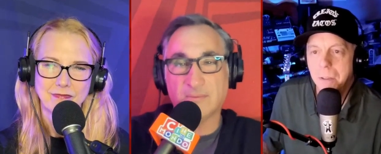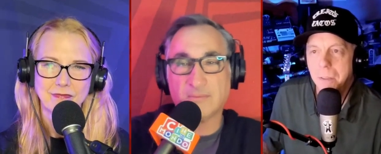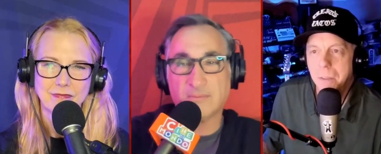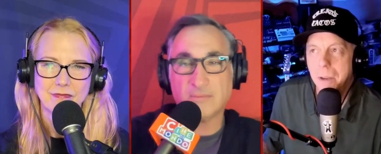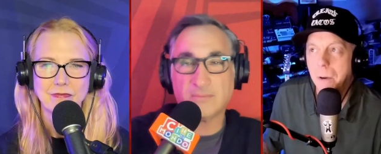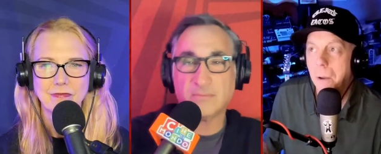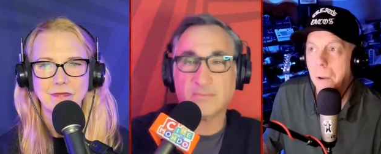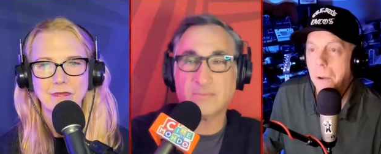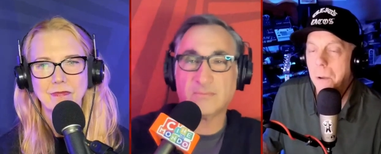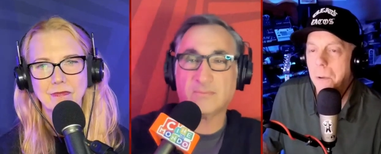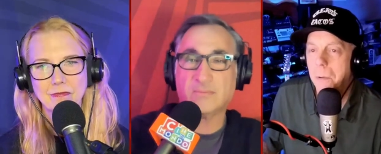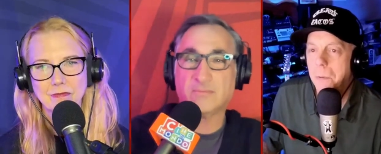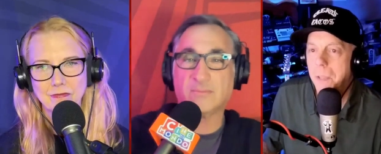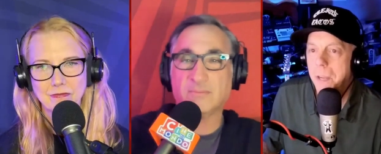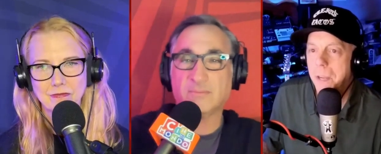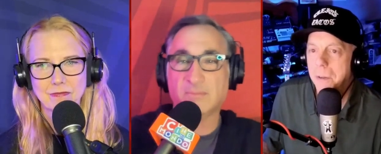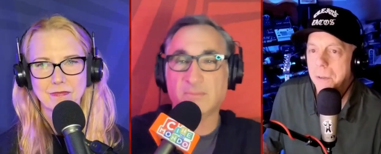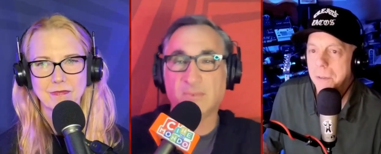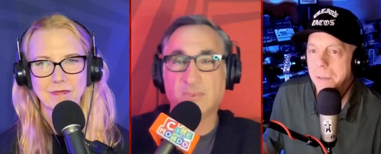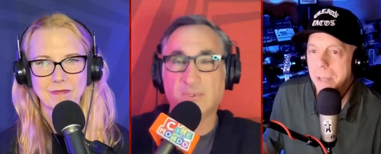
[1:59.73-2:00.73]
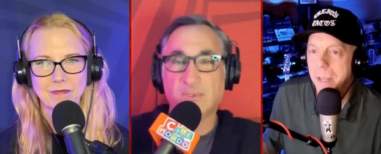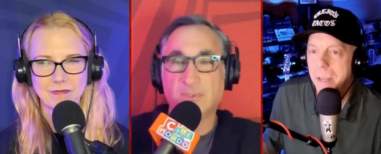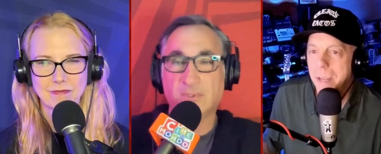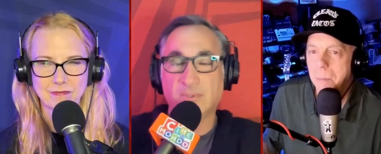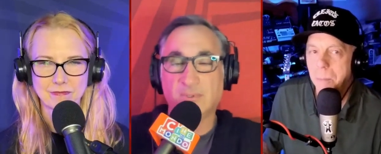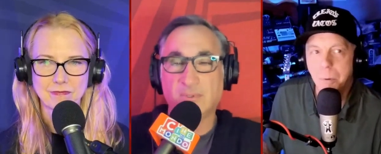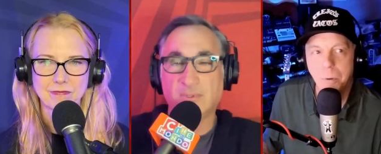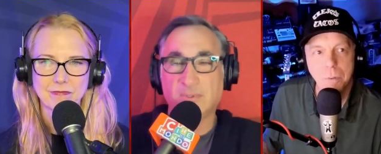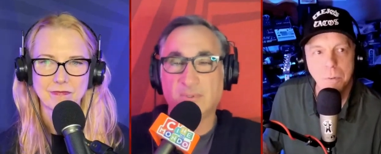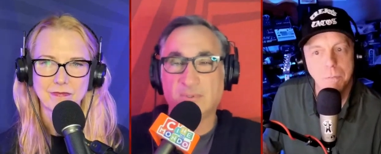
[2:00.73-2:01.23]
Speaker 1: their own. They don't need
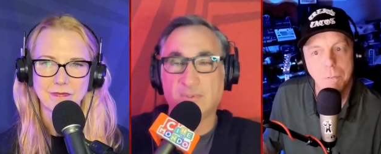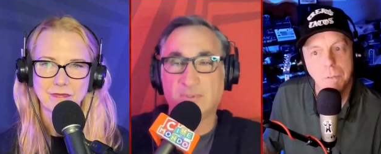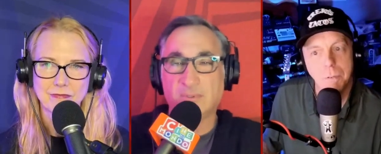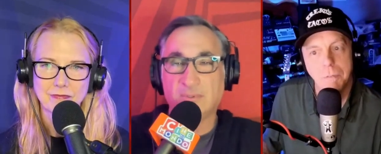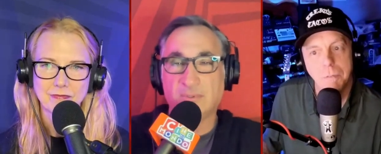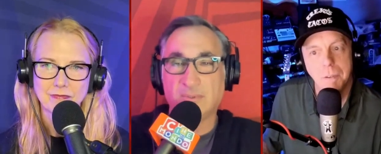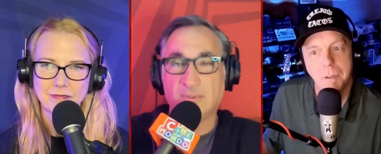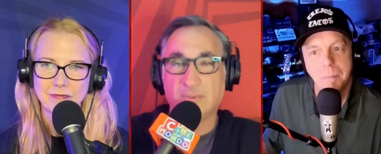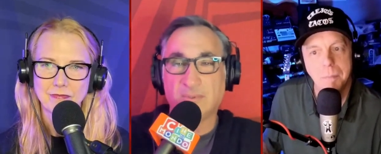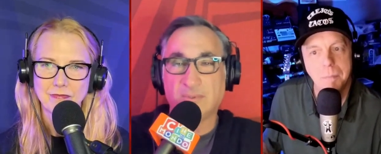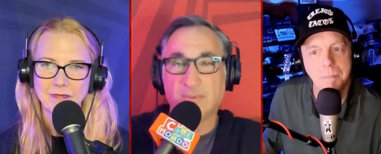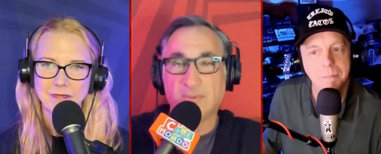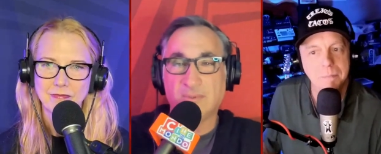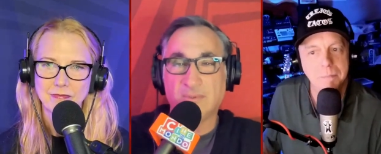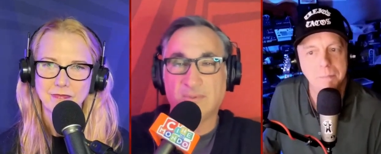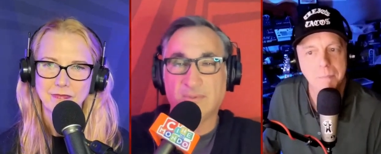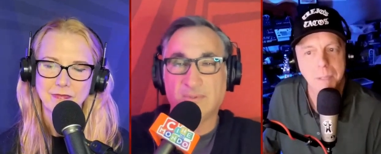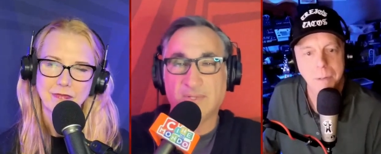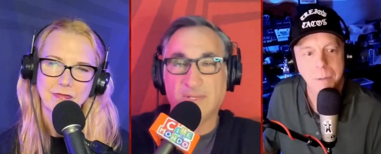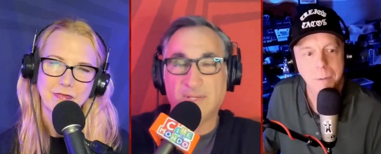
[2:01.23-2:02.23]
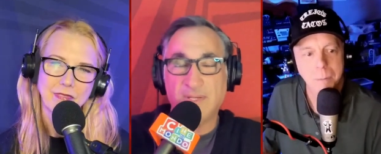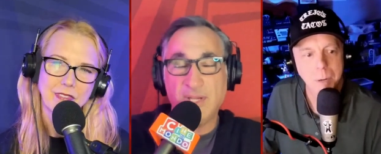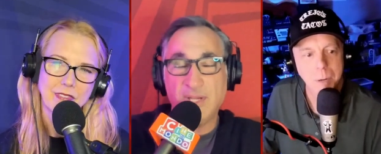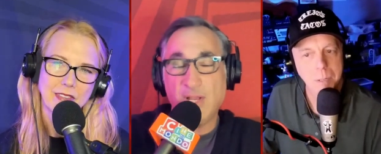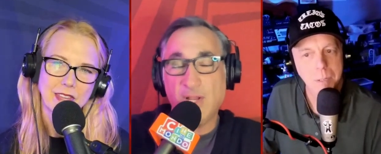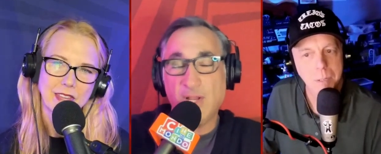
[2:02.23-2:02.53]
mm-hmm. approval from you know Martin